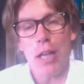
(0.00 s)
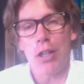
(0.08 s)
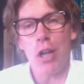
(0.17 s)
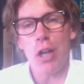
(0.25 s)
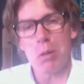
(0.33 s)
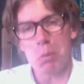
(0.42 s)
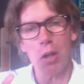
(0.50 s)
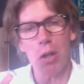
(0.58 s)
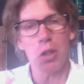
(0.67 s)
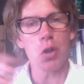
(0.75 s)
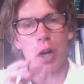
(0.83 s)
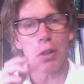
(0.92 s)
James
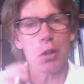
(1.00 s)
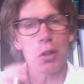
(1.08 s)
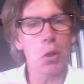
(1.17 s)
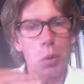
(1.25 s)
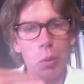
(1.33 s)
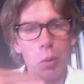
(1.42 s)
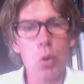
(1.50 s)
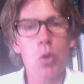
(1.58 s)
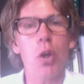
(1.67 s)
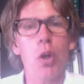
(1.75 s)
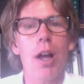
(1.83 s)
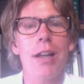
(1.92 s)
Bond's trying to
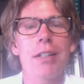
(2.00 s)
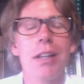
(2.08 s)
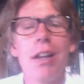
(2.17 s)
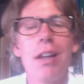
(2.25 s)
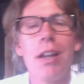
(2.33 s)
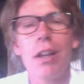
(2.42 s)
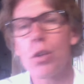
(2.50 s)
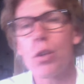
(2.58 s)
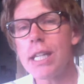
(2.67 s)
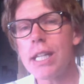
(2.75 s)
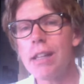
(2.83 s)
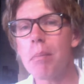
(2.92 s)
neutralize? You
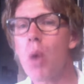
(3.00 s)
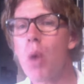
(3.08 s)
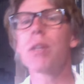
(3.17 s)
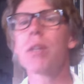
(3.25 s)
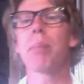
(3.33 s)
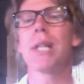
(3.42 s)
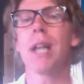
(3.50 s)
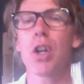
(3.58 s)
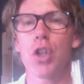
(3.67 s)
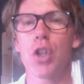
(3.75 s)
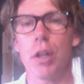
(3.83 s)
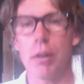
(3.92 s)
see the modes of
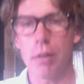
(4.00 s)
production.